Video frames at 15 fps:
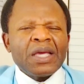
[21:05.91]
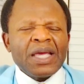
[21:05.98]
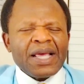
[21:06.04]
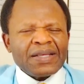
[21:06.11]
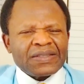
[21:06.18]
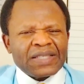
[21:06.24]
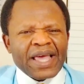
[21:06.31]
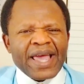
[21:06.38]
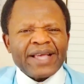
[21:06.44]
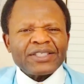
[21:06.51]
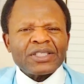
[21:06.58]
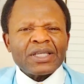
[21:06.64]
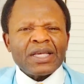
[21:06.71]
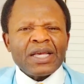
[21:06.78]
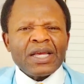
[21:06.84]
He
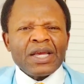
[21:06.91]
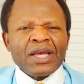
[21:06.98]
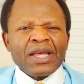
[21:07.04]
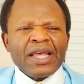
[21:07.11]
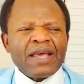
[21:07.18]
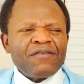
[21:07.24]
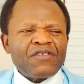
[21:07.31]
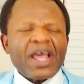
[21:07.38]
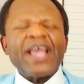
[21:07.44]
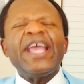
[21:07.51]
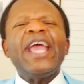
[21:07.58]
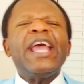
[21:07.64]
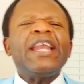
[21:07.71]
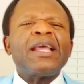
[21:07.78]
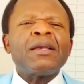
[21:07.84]
says, if the
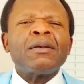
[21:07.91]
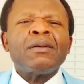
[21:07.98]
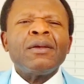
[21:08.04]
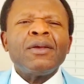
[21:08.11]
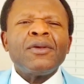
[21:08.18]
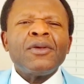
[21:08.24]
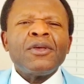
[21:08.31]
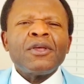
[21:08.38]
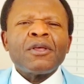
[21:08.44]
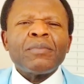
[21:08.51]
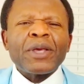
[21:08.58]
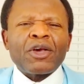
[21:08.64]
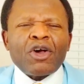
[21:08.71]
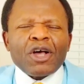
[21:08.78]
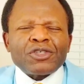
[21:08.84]
heathen,
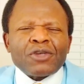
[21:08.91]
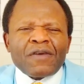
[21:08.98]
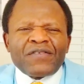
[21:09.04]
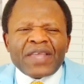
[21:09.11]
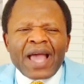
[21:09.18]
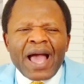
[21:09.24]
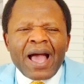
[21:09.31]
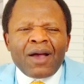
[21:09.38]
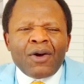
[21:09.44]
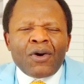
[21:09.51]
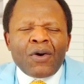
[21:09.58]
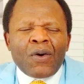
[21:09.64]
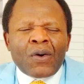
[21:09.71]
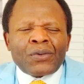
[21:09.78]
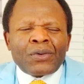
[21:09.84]
because of their
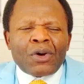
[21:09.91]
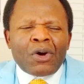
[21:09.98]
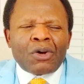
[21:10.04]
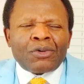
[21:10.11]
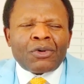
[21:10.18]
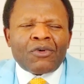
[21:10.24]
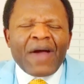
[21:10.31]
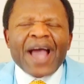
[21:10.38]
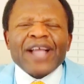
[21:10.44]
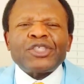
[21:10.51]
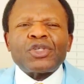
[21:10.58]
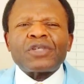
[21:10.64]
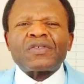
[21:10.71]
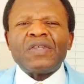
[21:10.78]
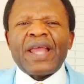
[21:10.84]

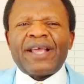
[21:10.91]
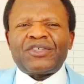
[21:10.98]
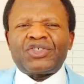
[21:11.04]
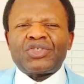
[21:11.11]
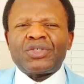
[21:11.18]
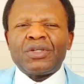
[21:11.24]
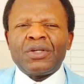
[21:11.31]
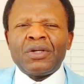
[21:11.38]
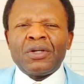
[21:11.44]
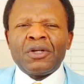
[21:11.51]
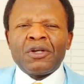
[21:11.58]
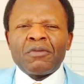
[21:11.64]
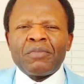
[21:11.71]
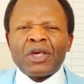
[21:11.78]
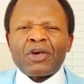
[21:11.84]
unrighteousness,
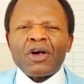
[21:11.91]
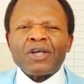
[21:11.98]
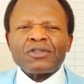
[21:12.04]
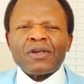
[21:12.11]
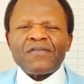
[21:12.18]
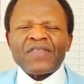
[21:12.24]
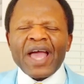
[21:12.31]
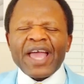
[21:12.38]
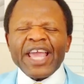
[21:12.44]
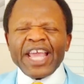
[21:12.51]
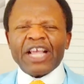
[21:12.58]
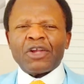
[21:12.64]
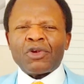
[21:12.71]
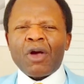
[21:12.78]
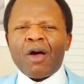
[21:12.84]
because of their
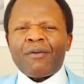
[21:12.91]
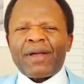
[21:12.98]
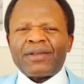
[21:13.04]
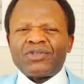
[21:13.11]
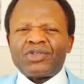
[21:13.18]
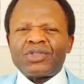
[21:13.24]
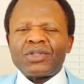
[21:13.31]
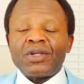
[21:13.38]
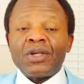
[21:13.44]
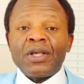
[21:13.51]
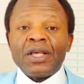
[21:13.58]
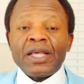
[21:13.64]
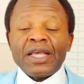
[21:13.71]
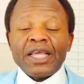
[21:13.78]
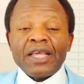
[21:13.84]
ignorance,
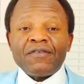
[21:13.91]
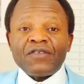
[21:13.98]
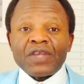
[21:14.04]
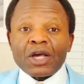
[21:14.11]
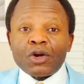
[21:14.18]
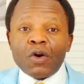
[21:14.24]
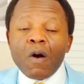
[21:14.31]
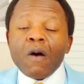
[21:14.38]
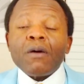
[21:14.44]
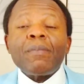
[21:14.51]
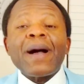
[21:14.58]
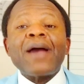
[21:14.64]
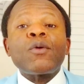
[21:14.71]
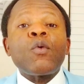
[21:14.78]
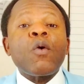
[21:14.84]
if they go
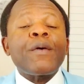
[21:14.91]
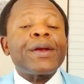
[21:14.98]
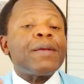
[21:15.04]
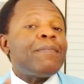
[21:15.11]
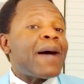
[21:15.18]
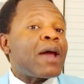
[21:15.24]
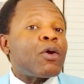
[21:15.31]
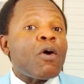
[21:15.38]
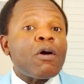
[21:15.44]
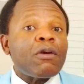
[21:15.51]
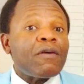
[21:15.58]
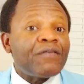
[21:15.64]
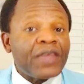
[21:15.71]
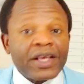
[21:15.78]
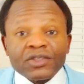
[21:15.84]
about worrying about
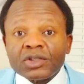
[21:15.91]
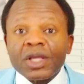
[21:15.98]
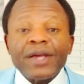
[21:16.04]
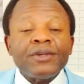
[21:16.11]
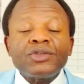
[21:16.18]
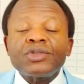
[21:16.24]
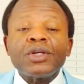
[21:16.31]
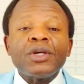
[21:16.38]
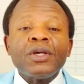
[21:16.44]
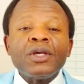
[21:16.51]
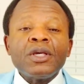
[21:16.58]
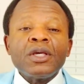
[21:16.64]
all of these things,